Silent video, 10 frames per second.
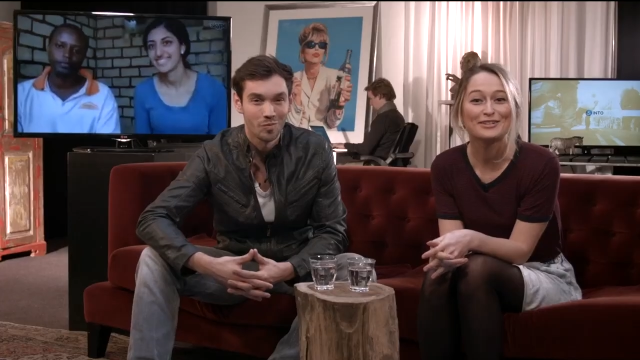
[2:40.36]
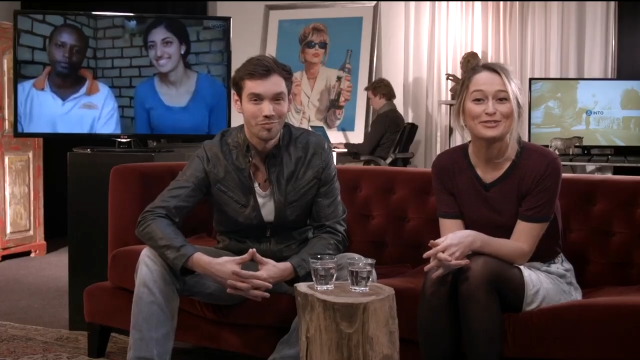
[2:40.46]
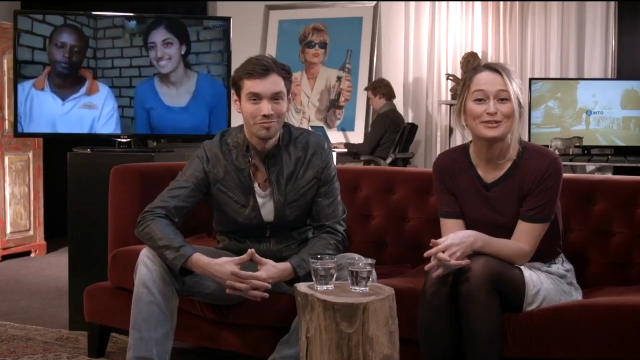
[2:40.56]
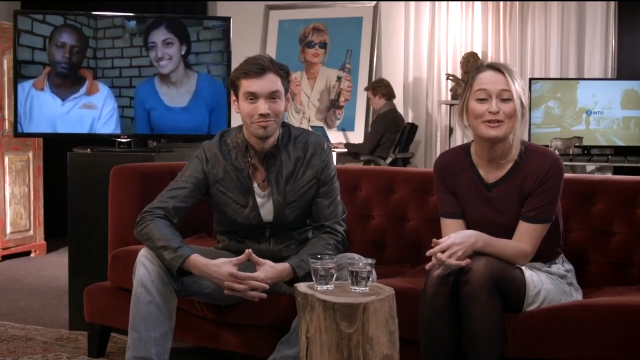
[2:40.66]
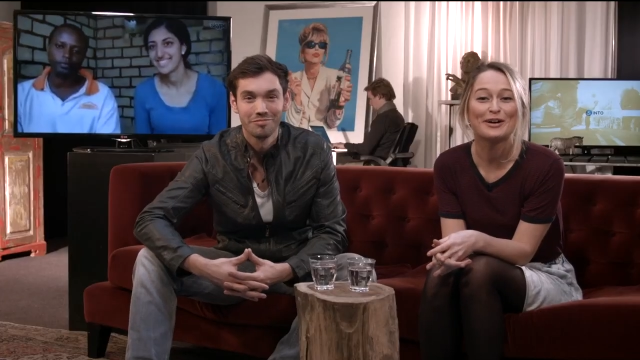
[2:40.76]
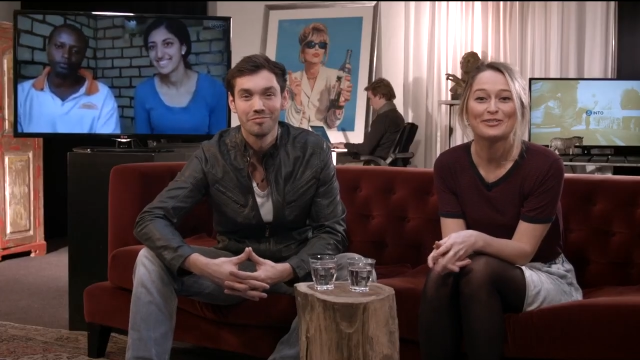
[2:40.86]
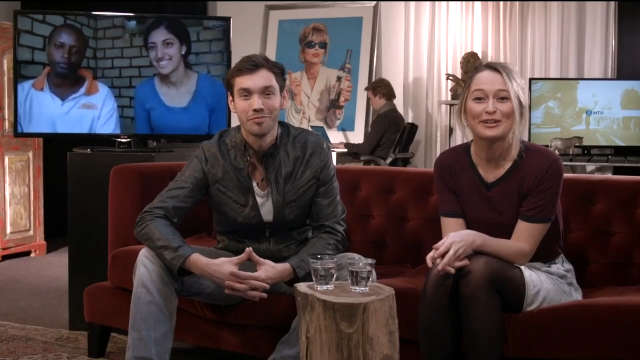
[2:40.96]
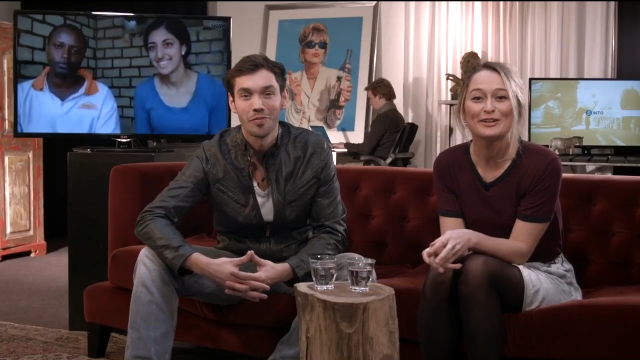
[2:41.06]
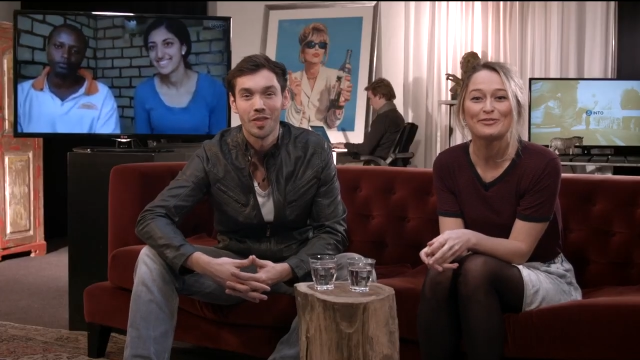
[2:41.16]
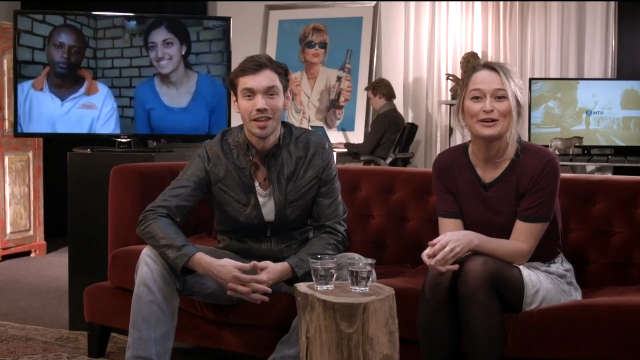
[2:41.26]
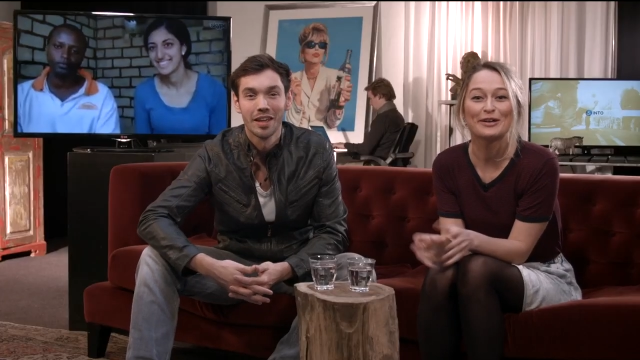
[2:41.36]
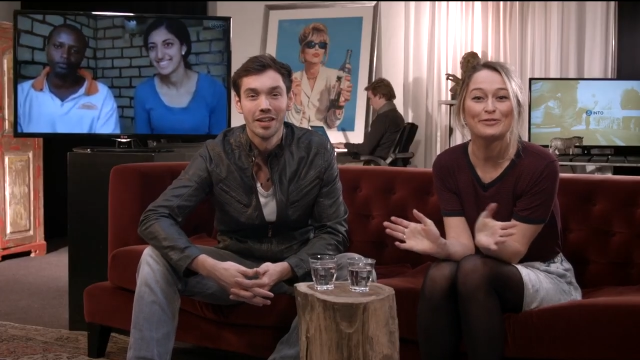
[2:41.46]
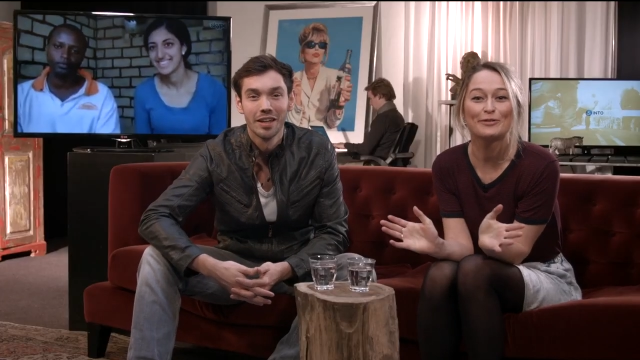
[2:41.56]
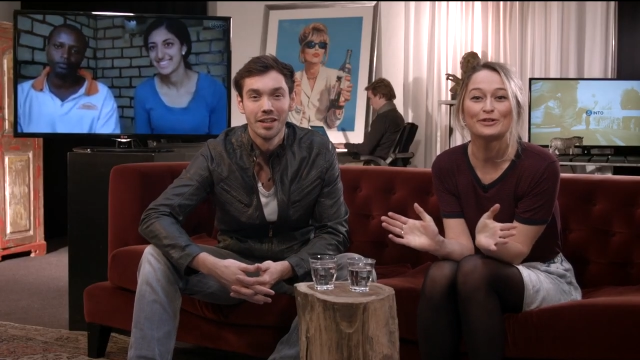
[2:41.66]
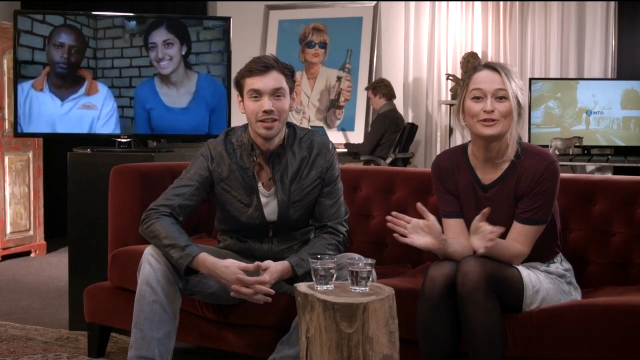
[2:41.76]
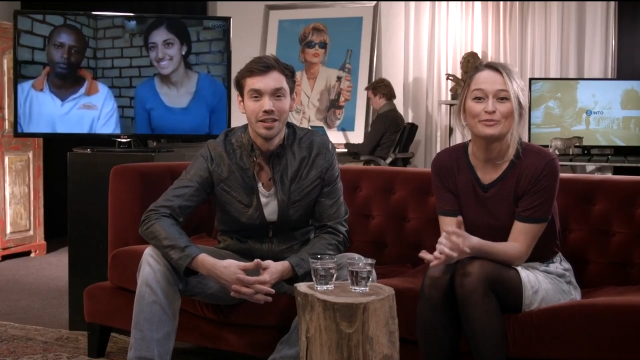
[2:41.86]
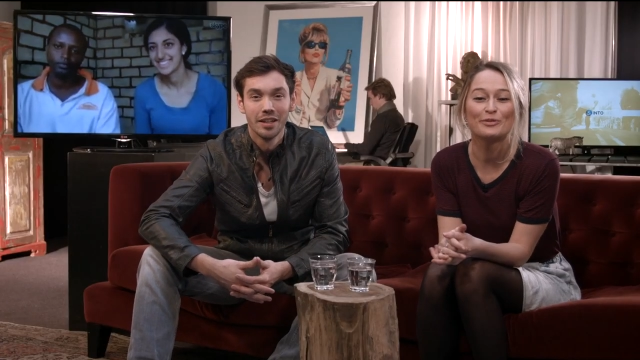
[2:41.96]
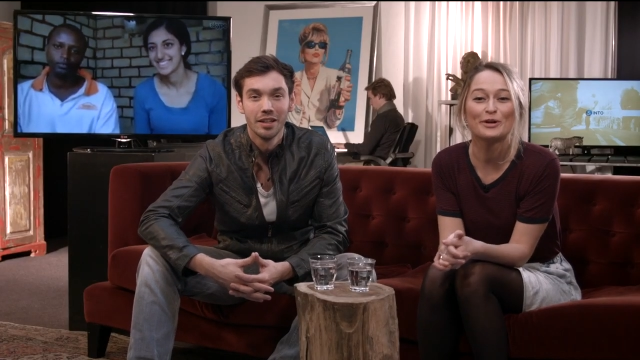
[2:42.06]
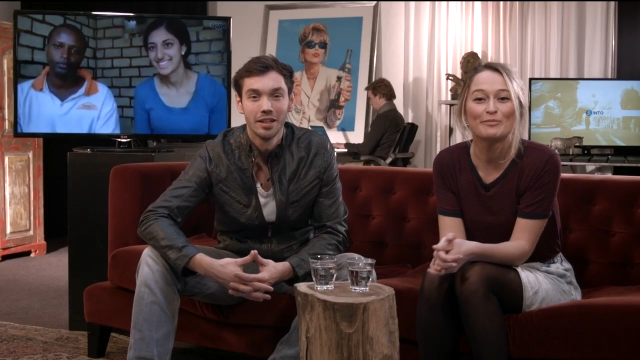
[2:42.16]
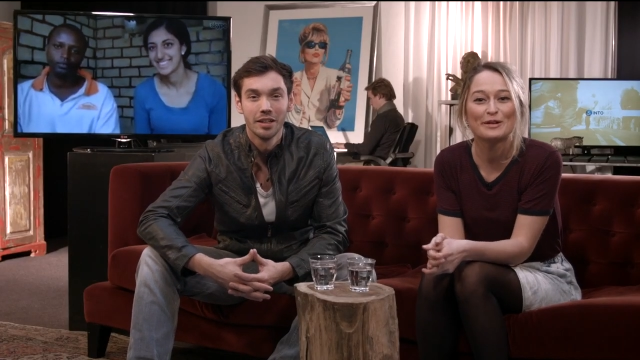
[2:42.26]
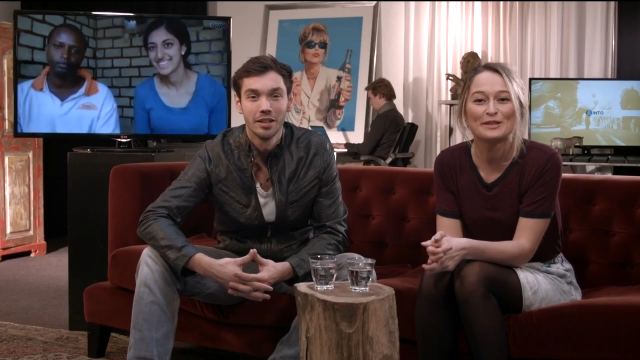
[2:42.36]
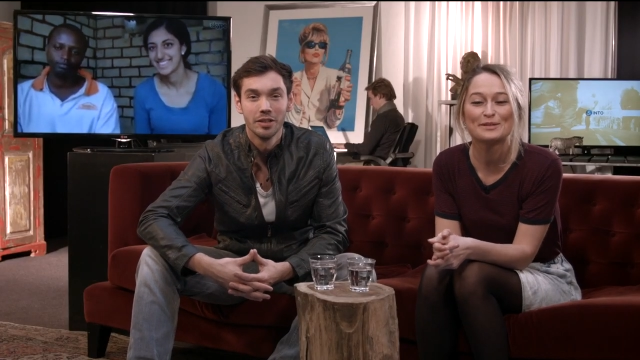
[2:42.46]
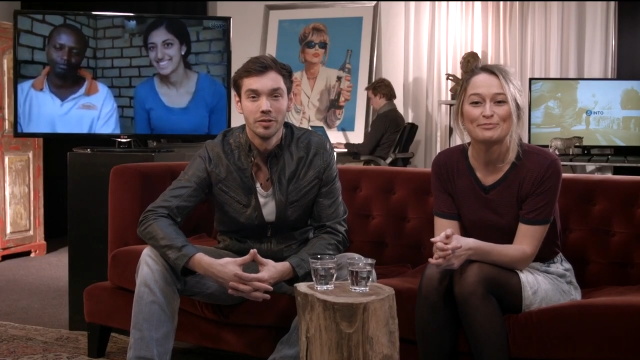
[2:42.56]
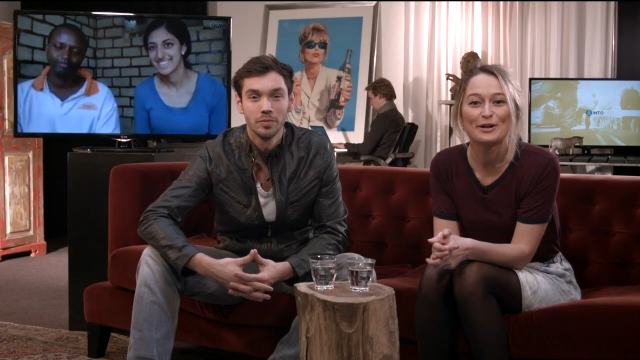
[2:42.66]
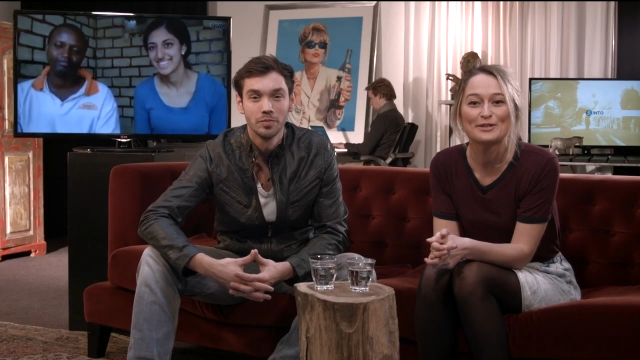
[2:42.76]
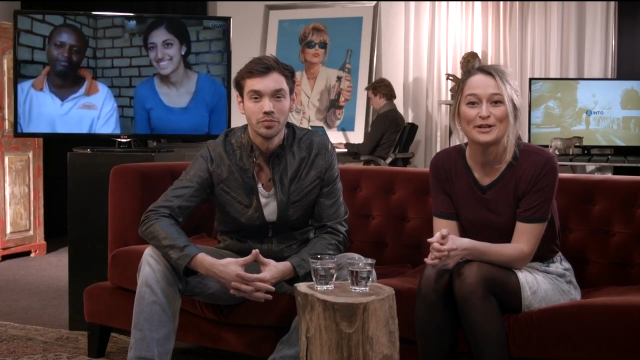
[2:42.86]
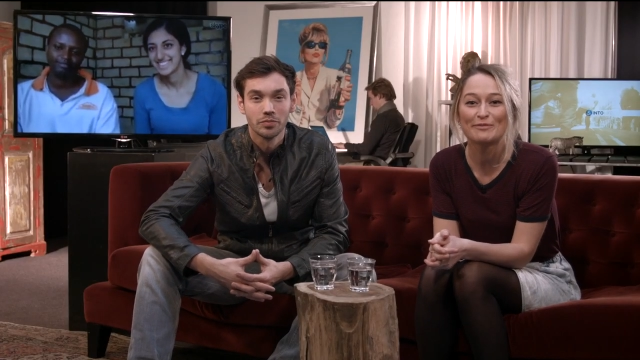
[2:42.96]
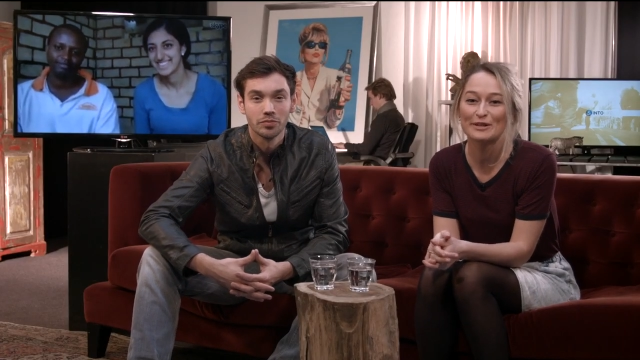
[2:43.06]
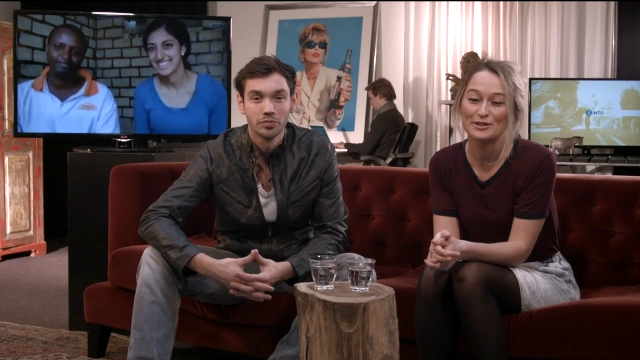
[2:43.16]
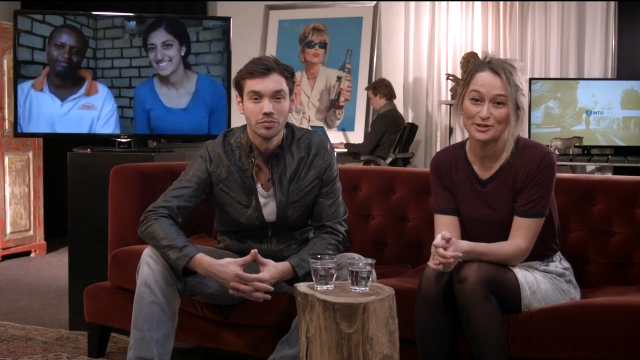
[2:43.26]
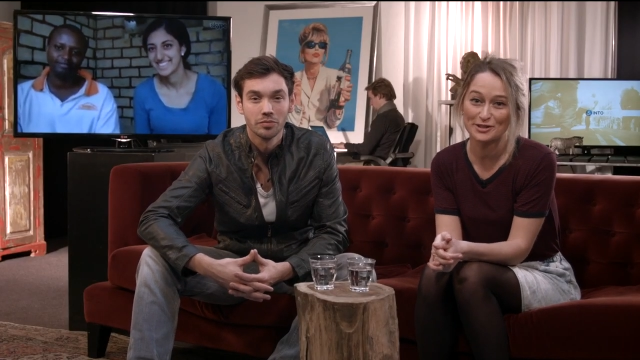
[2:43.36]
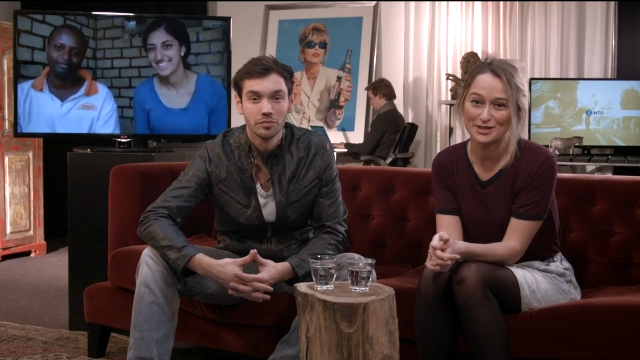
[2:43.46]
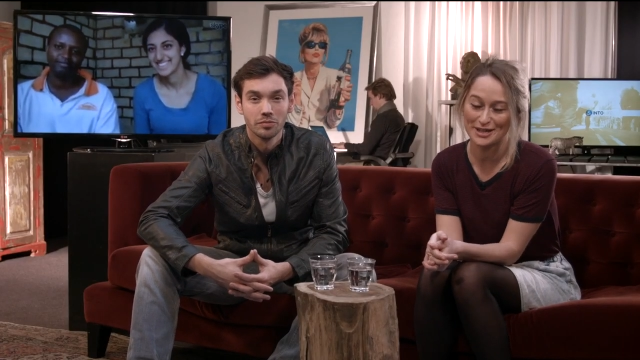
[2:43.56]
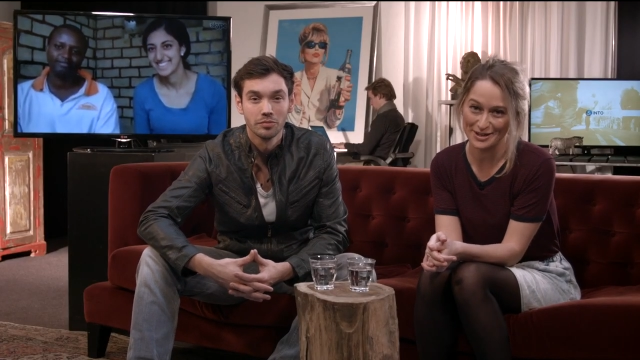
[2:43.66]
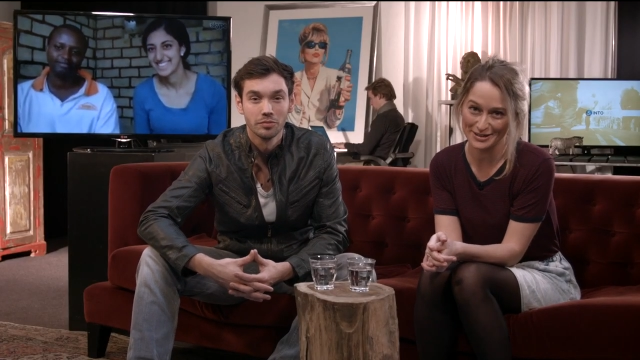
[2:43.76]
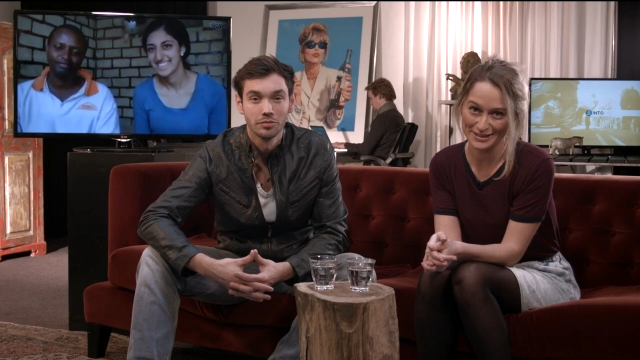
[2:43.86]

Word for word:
Speaker 1: a dream, Henry. Well, if you want to know more about this project, make sure to check out